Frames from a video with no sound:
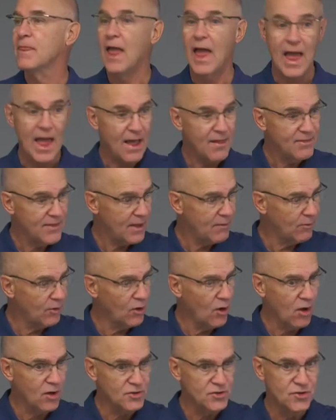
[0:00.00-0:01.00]
and they
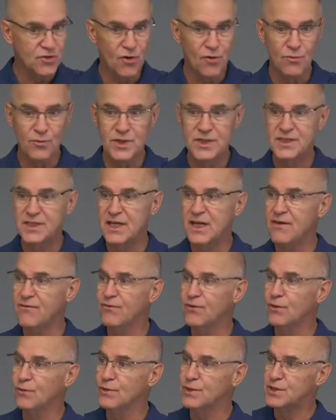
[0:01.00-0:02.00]
will also
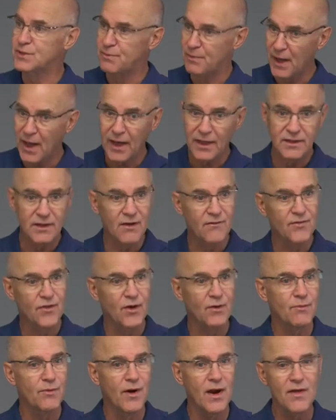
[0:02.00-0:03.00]
receive the respect of
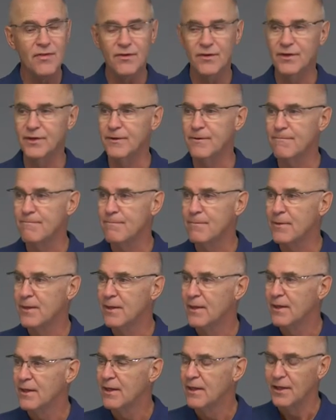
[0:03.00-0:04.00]
their brethren.
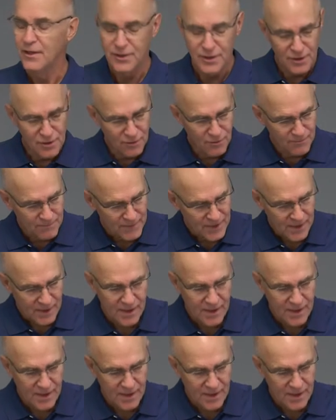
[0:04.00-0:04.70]
You know,